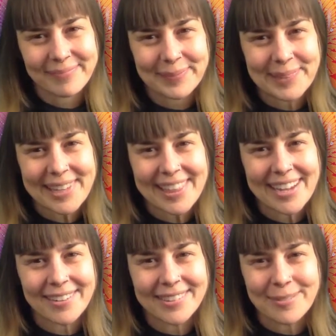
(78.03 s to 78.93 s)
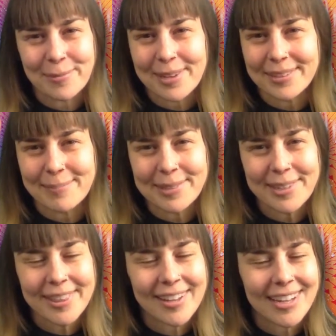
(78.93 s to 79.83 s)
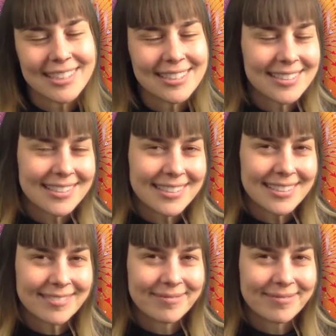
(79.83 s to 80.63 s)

Breathe out and welcome your thoughts.